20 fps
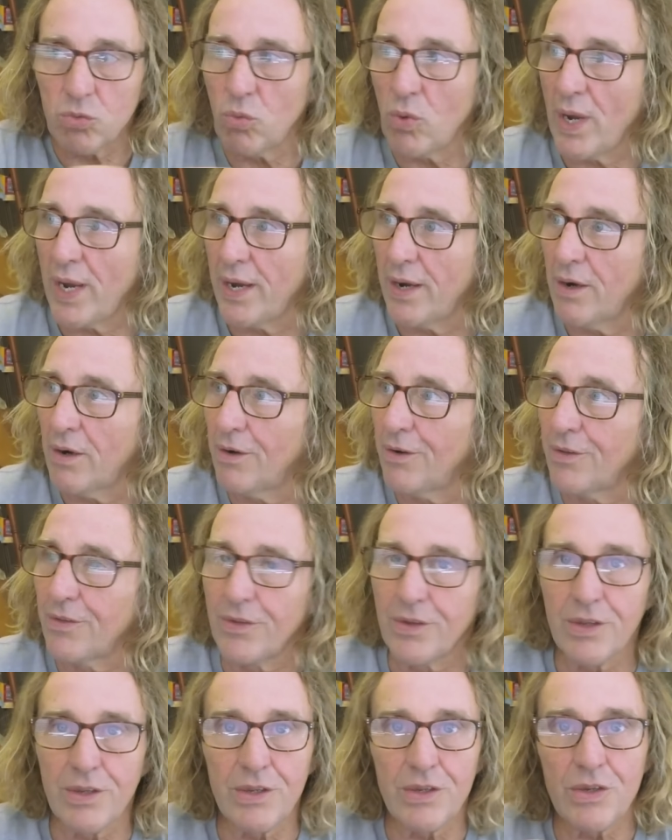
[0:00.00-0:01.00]
where
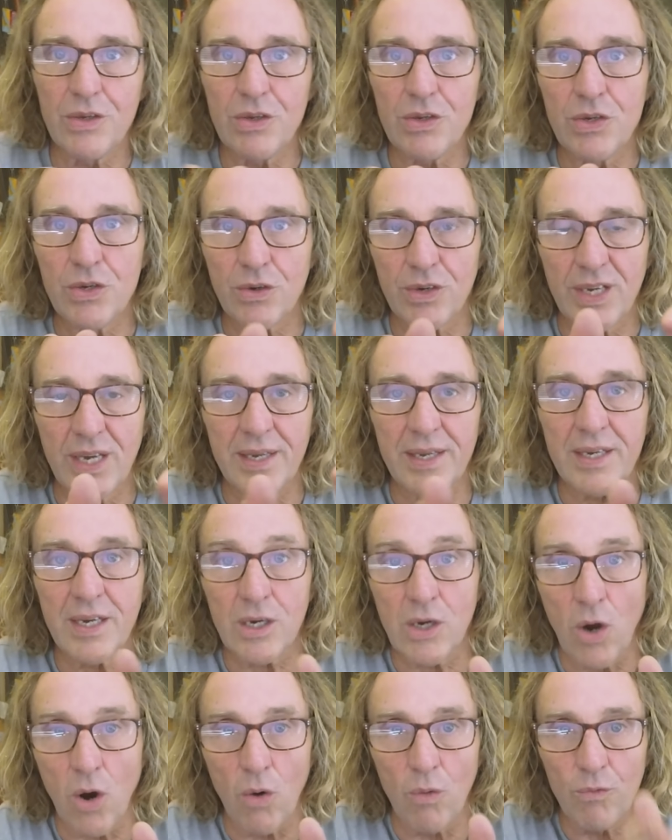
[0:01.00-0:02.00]
you're getting a
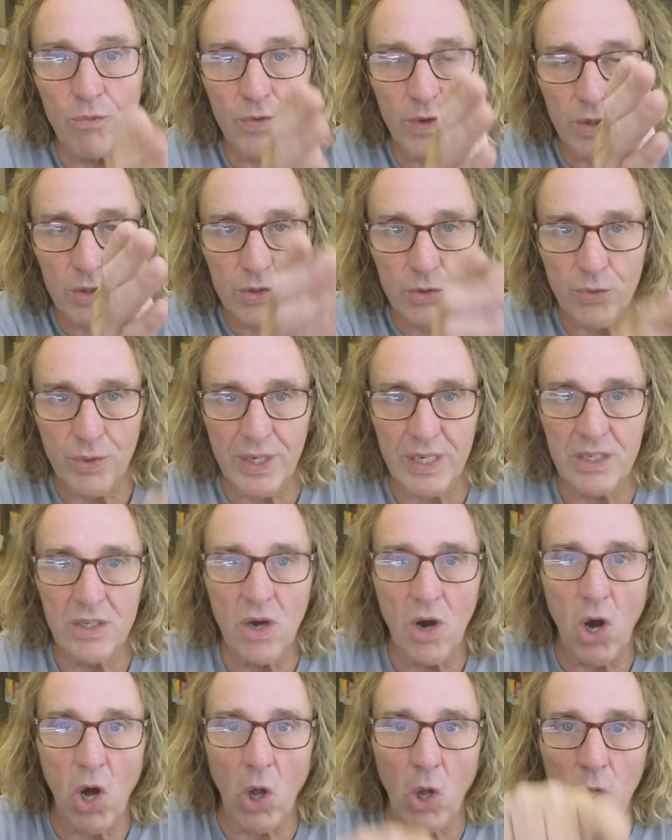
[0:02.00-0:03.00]
comb filtering
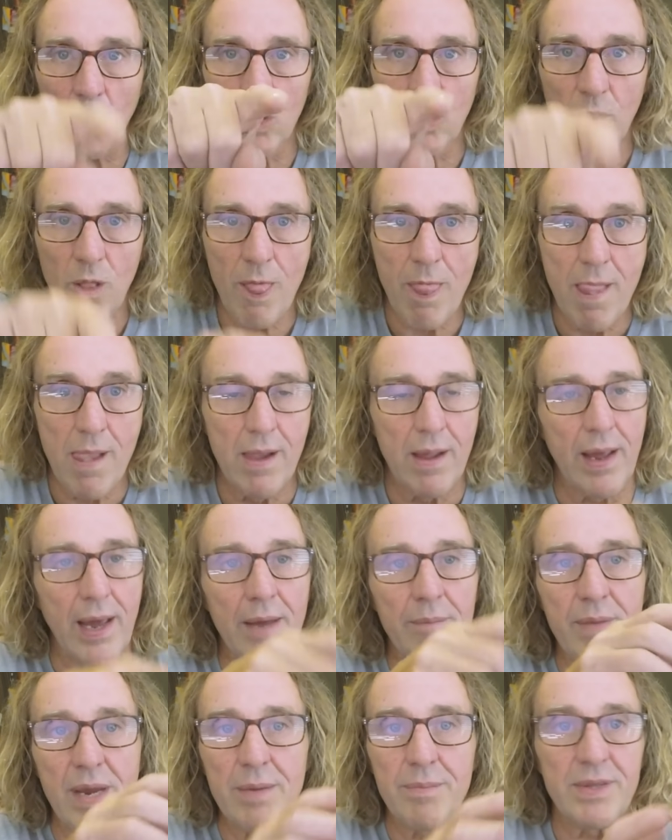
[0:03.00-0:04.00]
null.
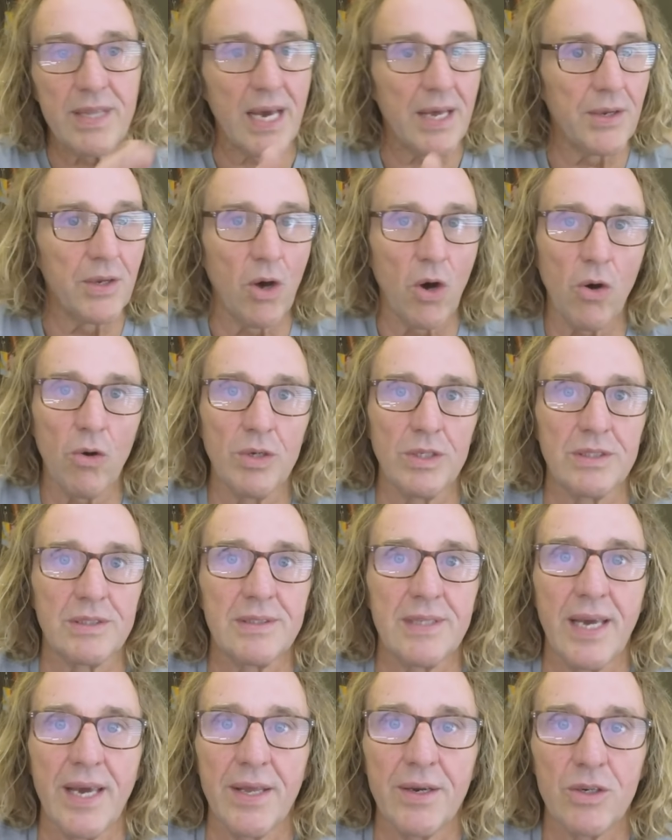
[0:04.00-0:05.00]
And maybe that null is
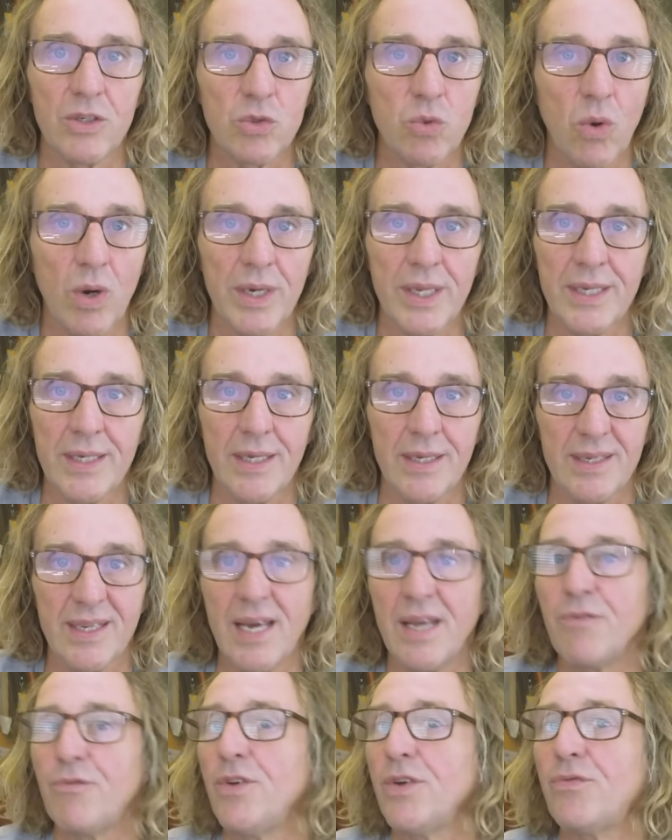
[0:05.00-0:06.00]
10 or 20,
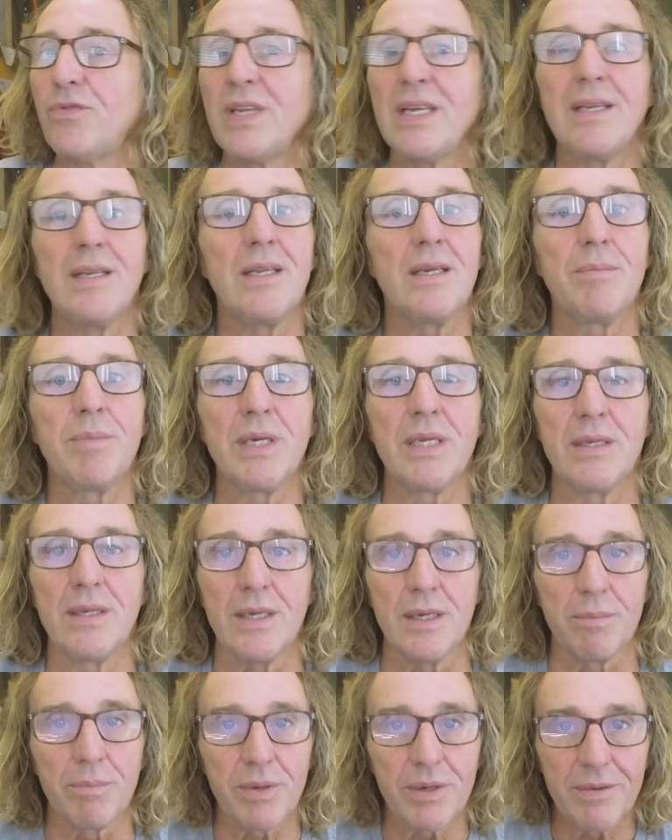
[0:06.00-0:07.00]
10, 15 dB
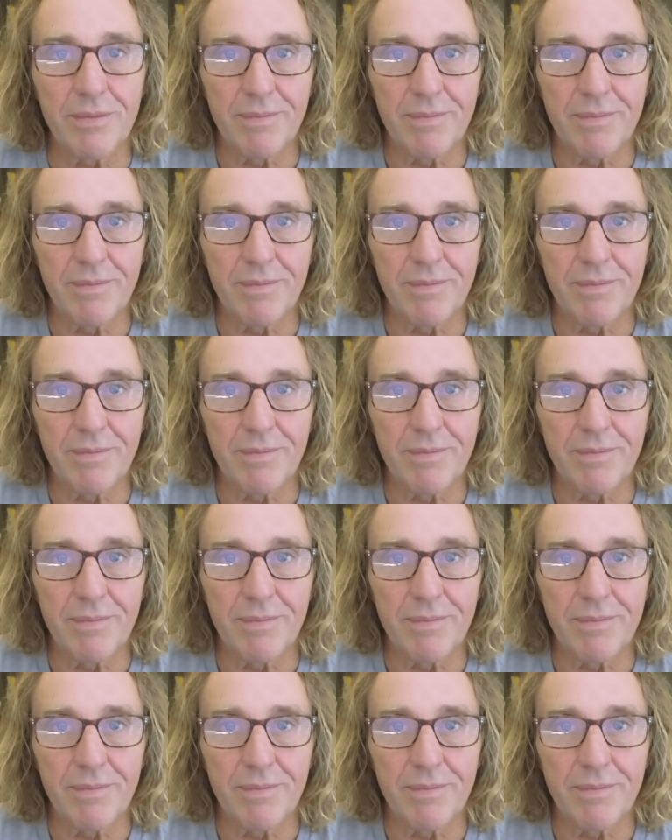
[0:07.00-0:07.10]
deep.